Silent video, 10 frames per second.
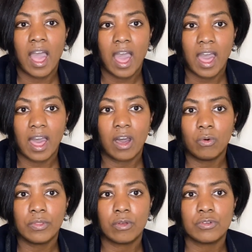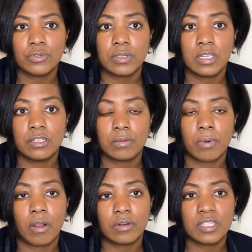How will those strategic
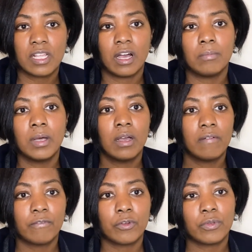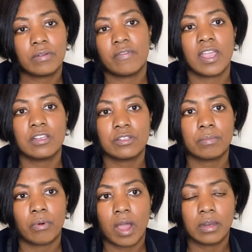partners help further advance the
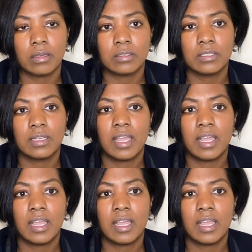product?